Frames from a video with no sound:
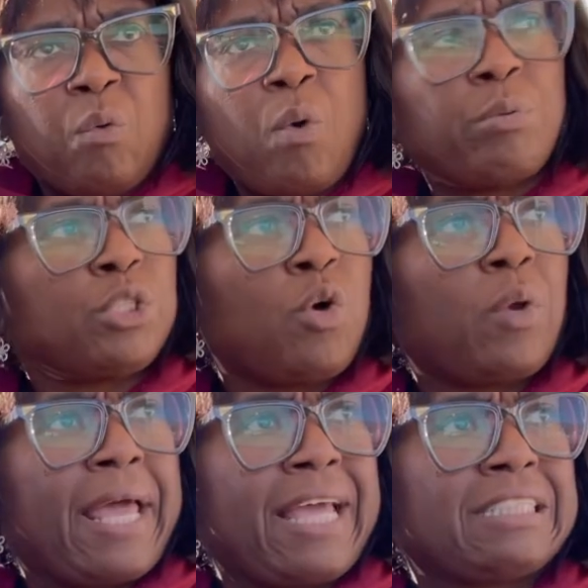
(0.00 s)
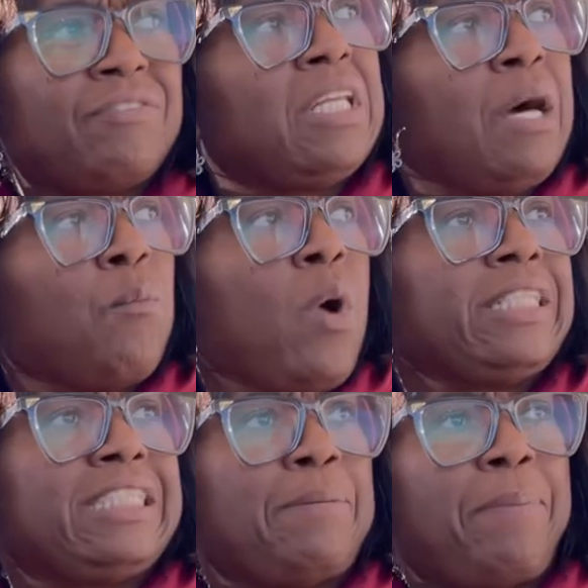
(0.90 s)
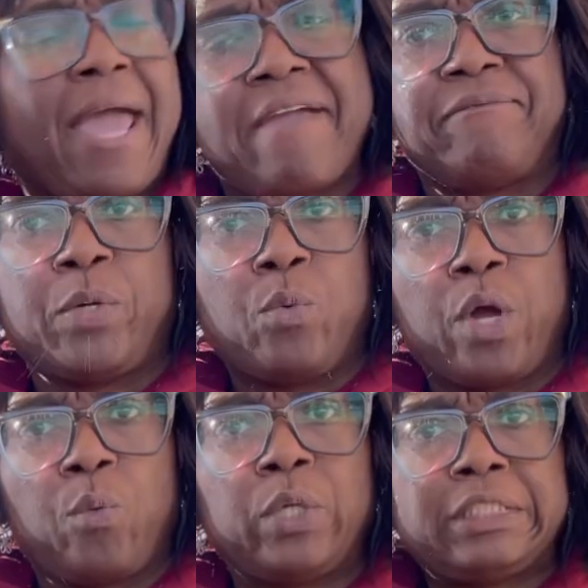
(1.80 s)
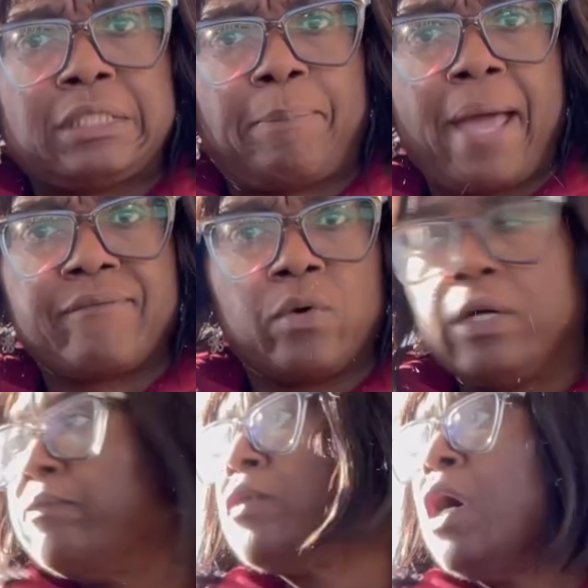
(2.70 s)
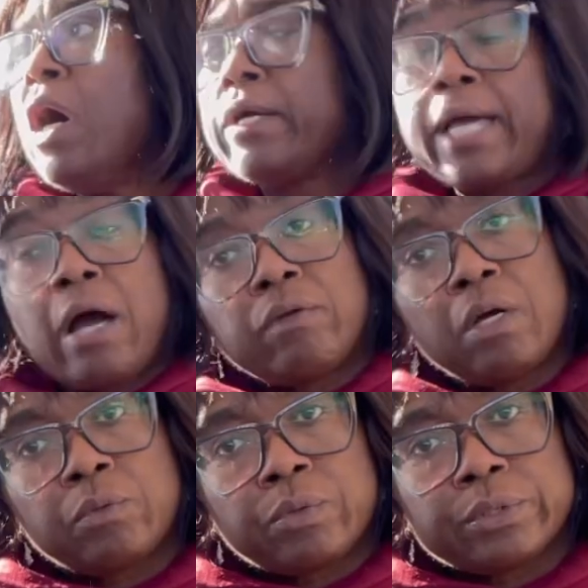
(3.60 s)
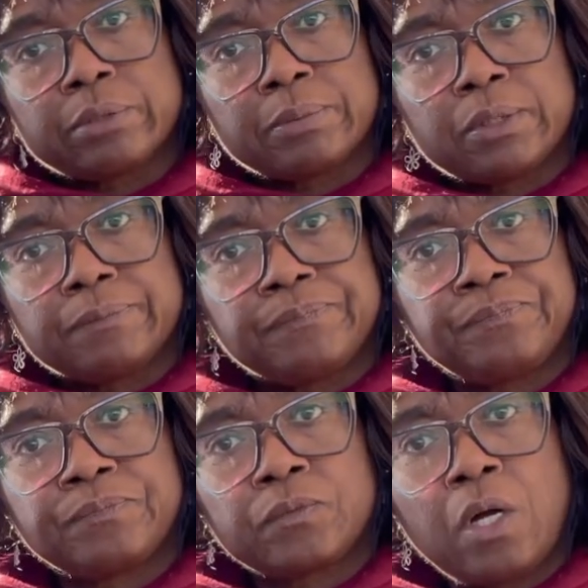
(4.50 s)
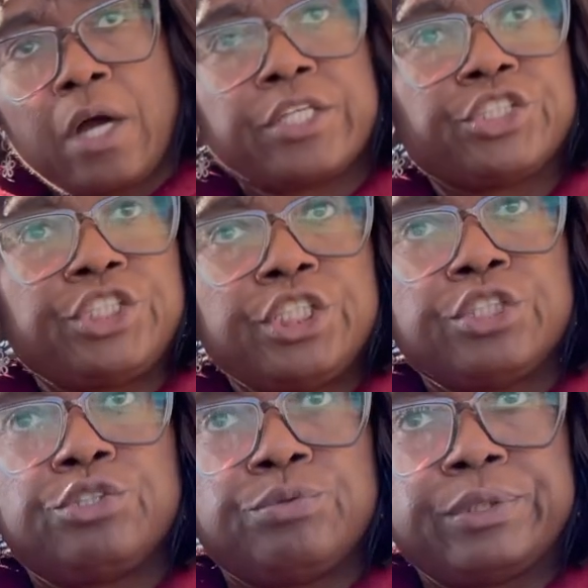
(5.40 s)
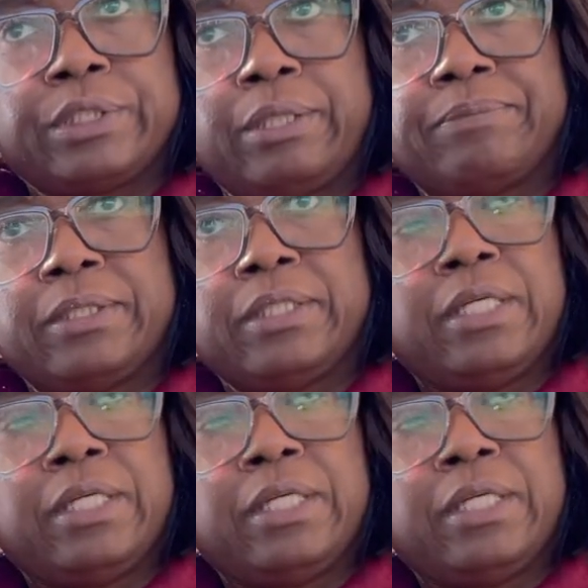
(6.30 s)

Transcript: What was your last fill up? What you paid for it? What you paid for? Are y'all done with Christmas? Are you still doing something?